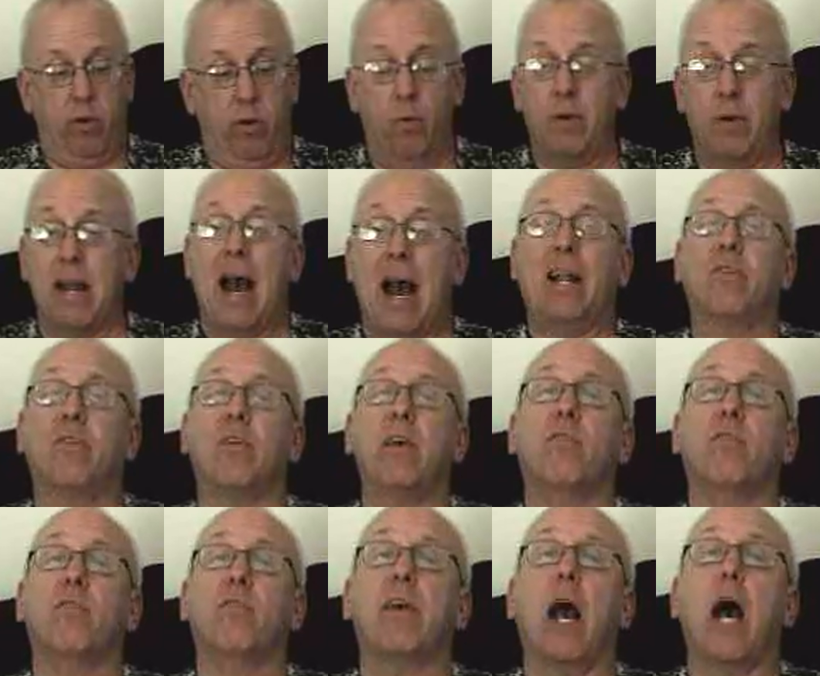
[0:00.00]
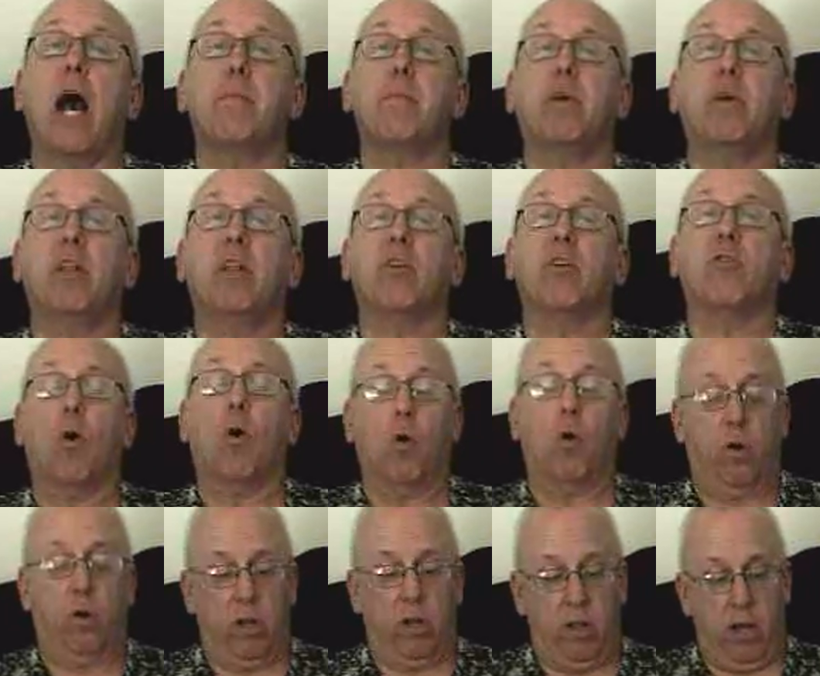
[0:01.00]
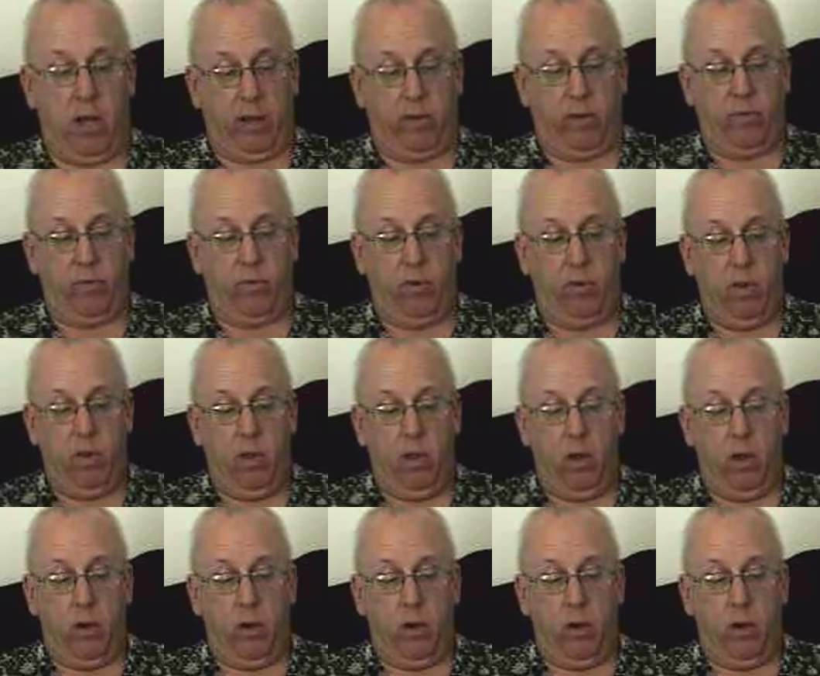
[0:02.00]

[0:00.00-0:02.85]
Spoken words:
ducks, no Nazis, communist, or clucks,